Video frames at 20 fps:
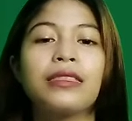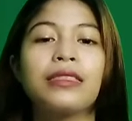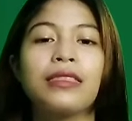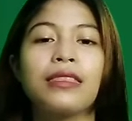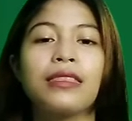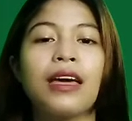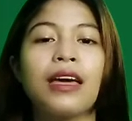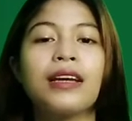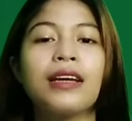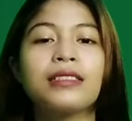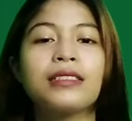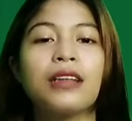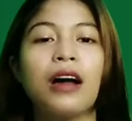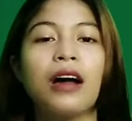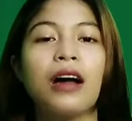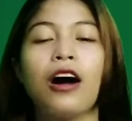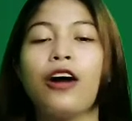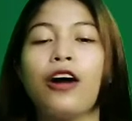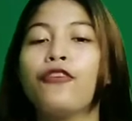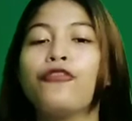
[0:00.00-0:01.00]

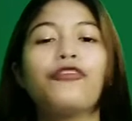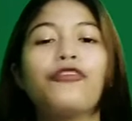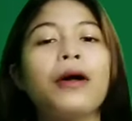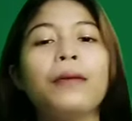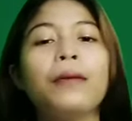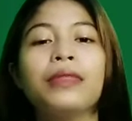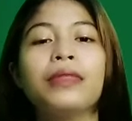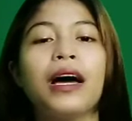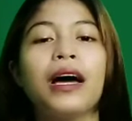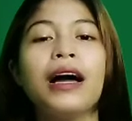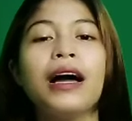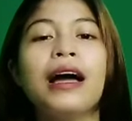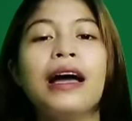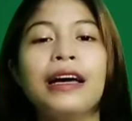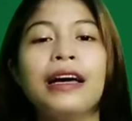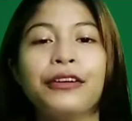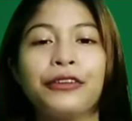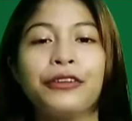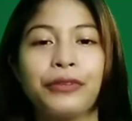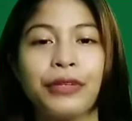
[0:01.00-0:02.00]

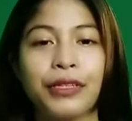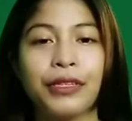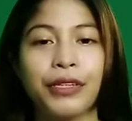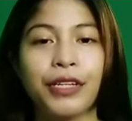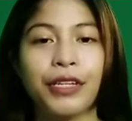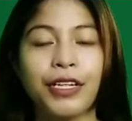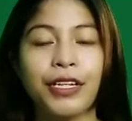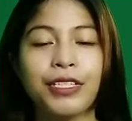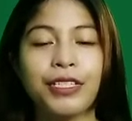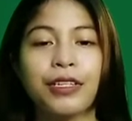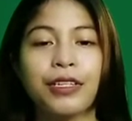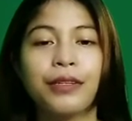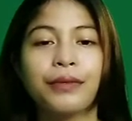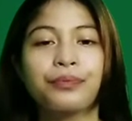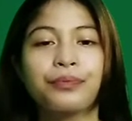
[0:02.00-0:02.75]
the readers.